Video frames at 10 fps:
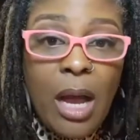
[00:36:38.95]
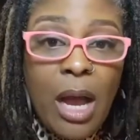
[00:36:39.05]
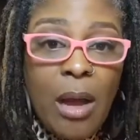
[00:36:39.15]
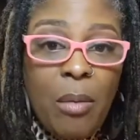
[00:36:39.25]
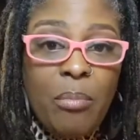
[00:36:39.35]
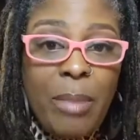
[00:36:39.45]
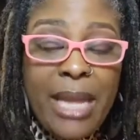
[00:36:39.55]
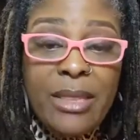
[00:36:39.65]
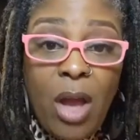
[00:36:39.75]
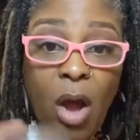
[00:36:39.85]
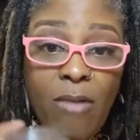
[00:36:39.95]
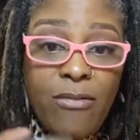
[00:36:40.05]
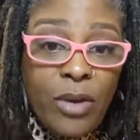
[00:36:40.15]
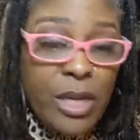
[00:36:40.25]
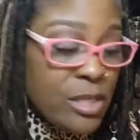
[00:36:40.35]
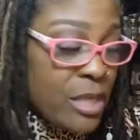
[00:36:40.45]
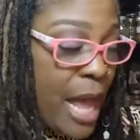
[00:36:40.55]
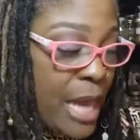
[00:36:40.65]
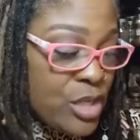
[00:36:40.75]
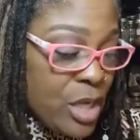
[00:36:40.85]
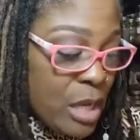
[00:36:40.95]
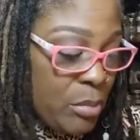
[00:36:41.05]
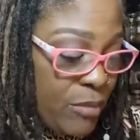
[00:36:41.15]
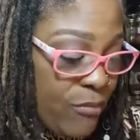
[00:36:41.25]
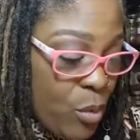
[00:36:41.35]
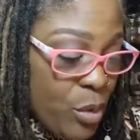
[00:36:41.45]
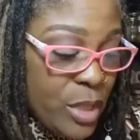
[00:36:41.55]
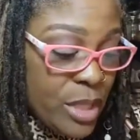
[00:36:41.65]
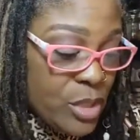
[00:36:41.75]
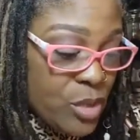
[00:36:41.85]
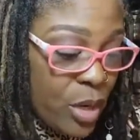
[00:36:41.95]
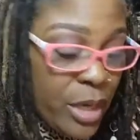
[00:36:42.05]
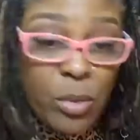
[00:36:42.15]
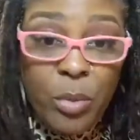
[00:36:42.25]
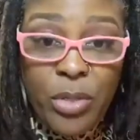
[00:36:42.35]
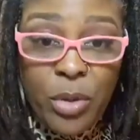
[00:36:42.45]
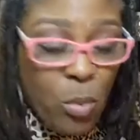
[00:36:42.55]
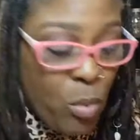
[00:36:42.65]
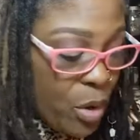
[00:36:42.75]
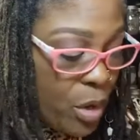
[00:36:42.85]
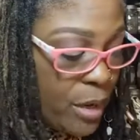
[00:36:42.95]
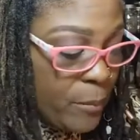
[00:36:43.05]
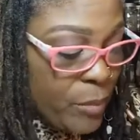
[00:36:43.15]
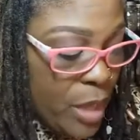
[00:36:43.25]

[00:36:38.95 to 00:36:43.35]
uh, made the offering to High John before you get started with your work.